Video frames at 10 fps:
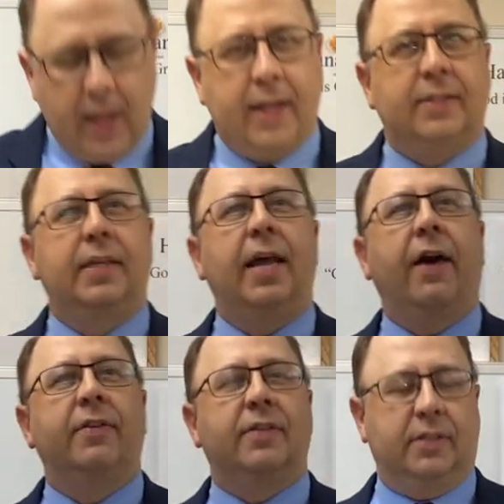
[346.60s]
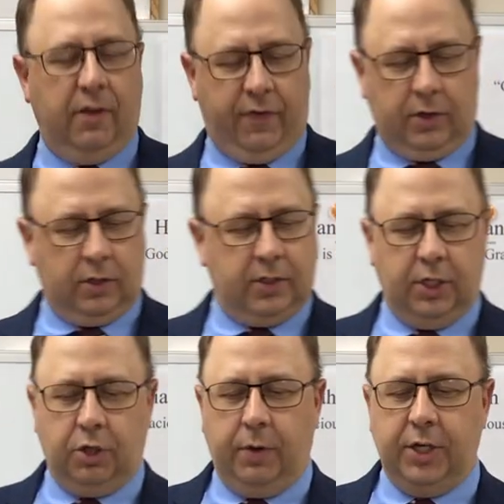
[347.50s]
and see how this difficult
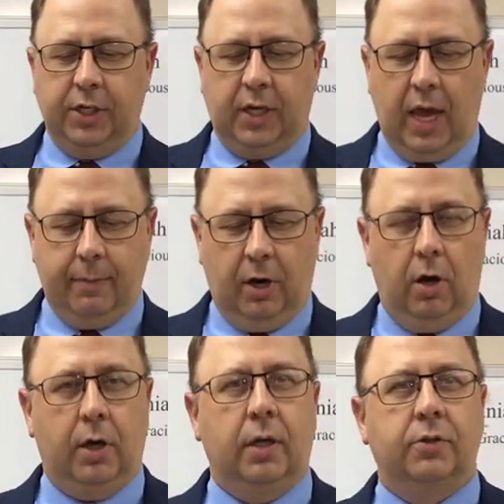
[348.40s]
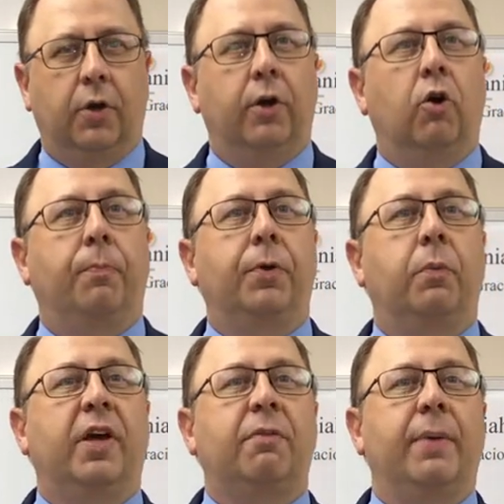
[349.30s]
situation came along. So I hope you're
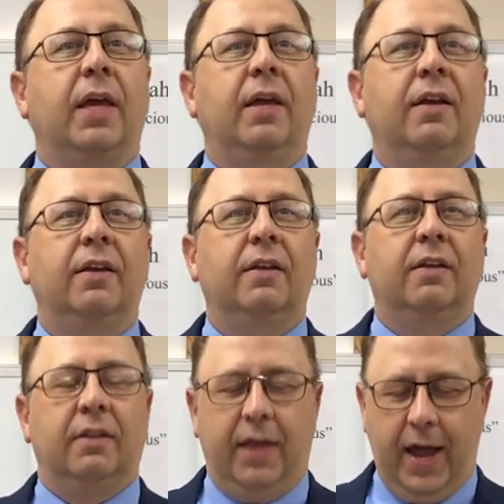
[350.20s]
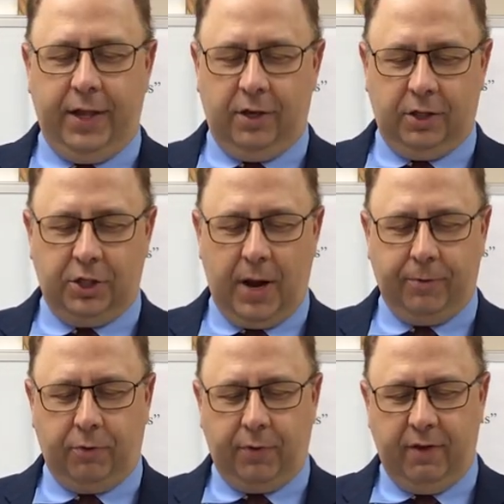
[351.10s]
with me. Daniel
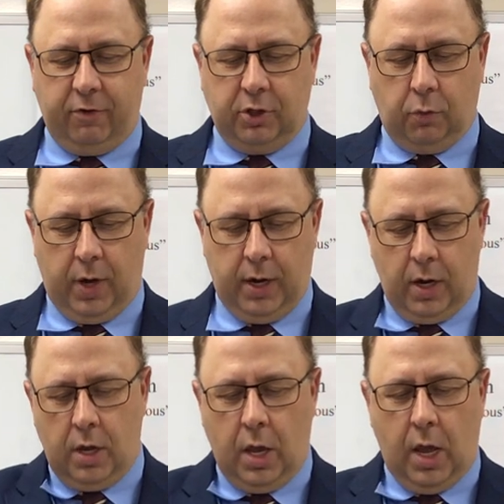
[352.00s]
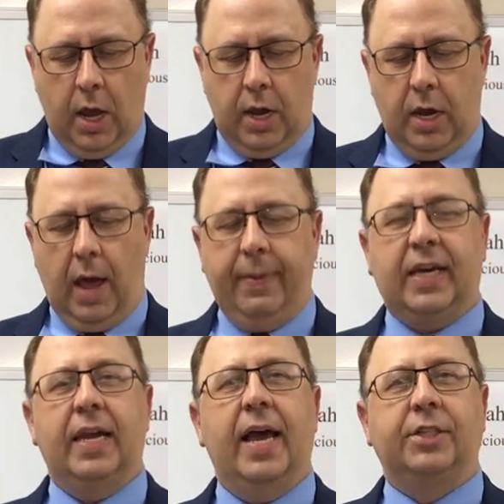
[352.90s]
chapter 3 verse 1.
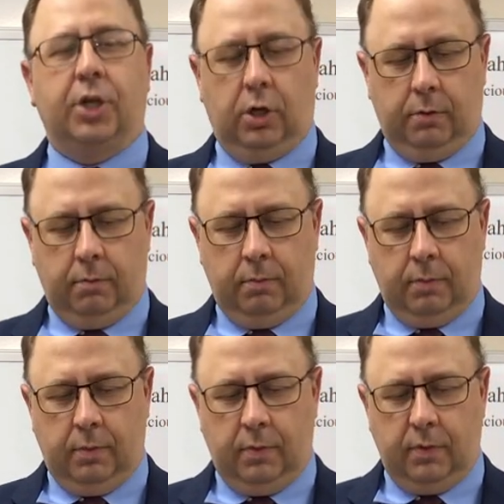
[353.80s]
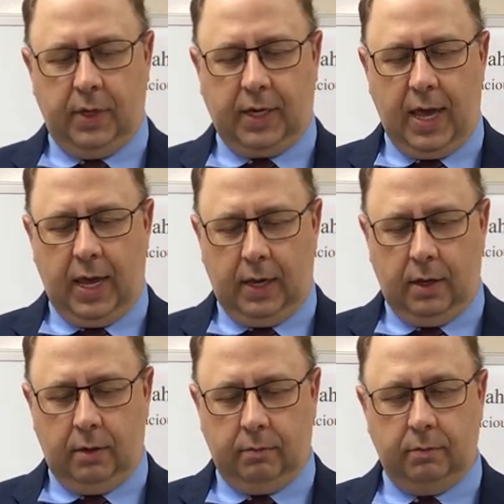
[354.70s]
Nebuchadnezzar, the king,
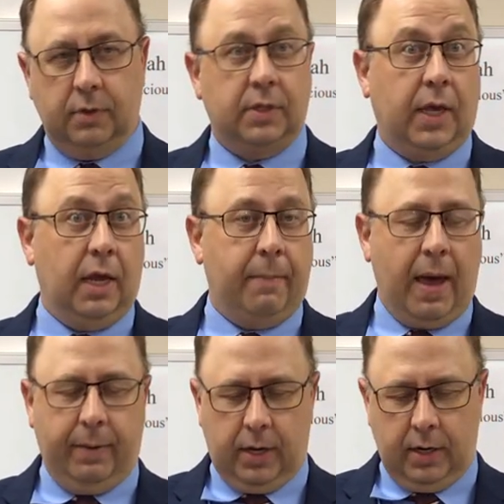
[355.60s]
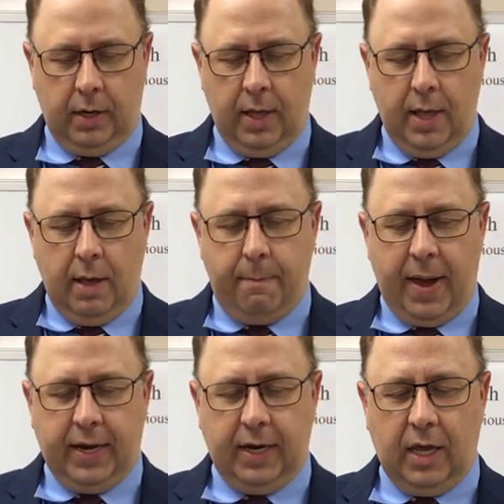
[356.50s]
is the king of Babylon,
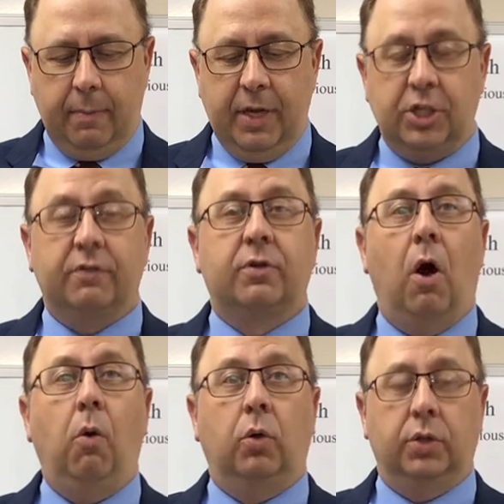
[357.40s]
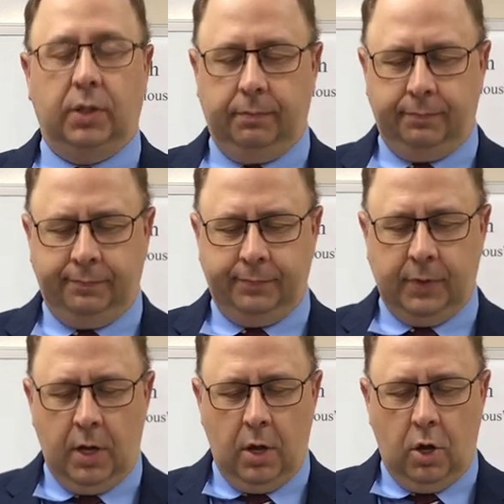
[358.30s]
made an image of gold,
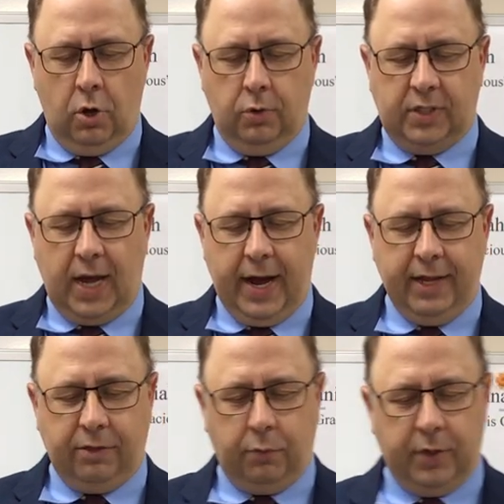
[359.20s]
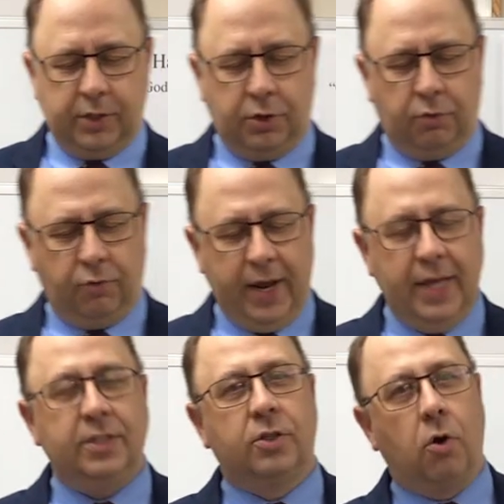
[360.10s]
whose height was
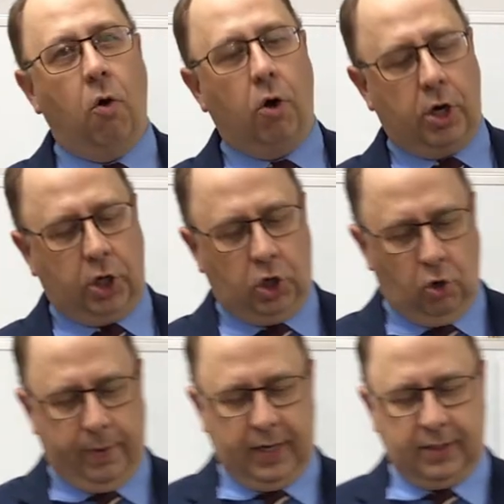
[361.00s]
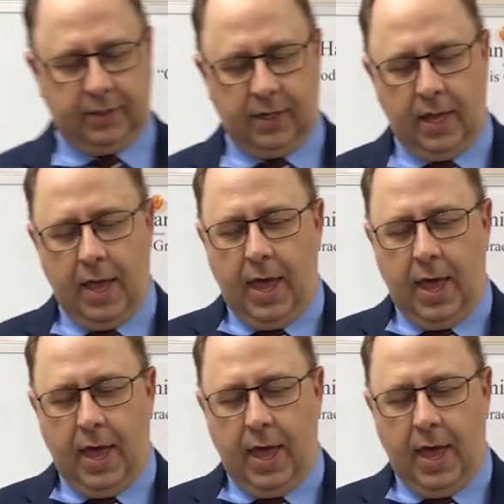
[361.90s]
three score cubits,